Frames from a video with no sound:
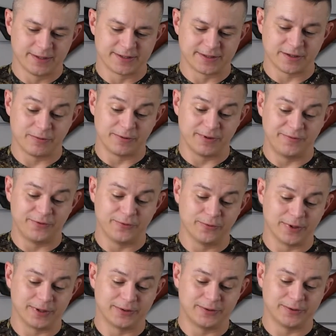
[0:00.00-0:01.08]
So if you
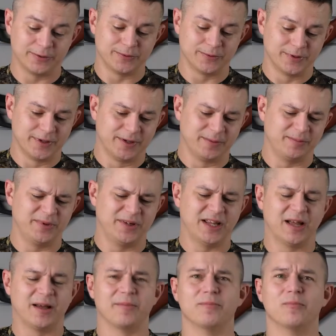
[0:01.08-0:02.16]
want to be
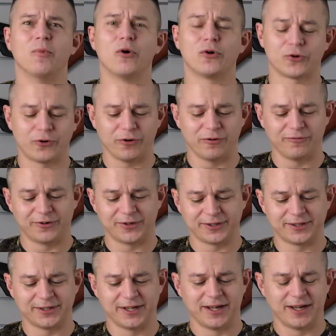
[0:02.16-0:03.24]
more
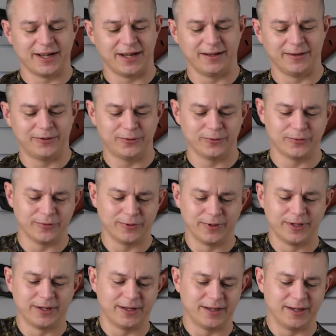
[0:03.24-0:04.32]
covered and to
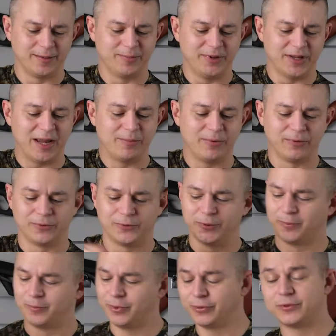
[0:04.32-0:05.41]
be able to
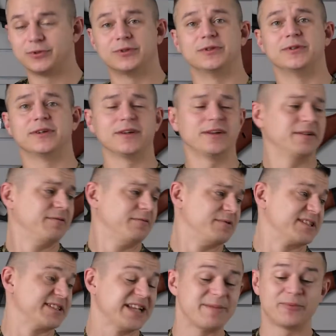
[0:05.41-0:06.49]
put the
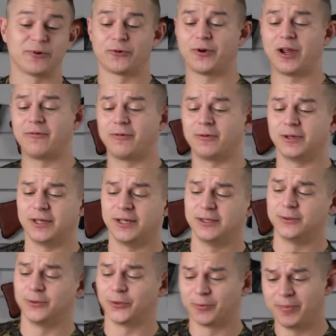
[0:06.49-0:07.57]
sniper rifle
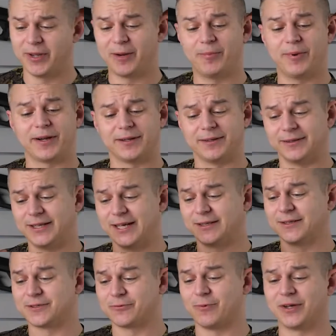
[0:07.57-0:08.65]
into your backpack, that
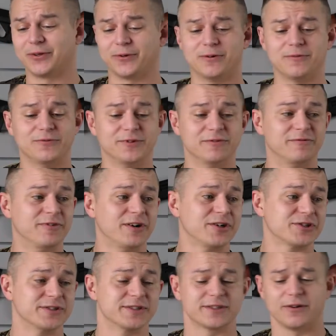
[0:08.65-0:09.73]
is one of the
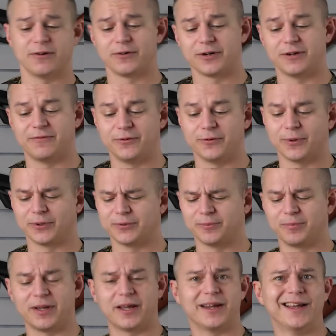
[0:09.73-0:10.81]
versions. Or if you want to
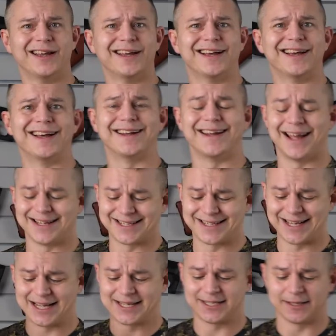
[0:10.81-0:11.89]
play an
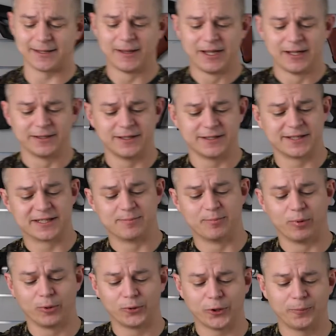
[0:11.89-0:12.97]
assassin, this is
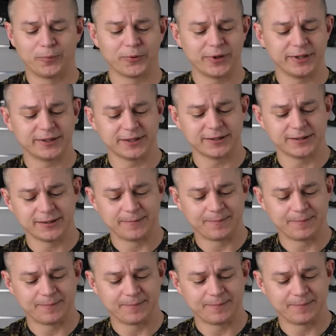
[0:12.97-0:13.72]
bolt operated.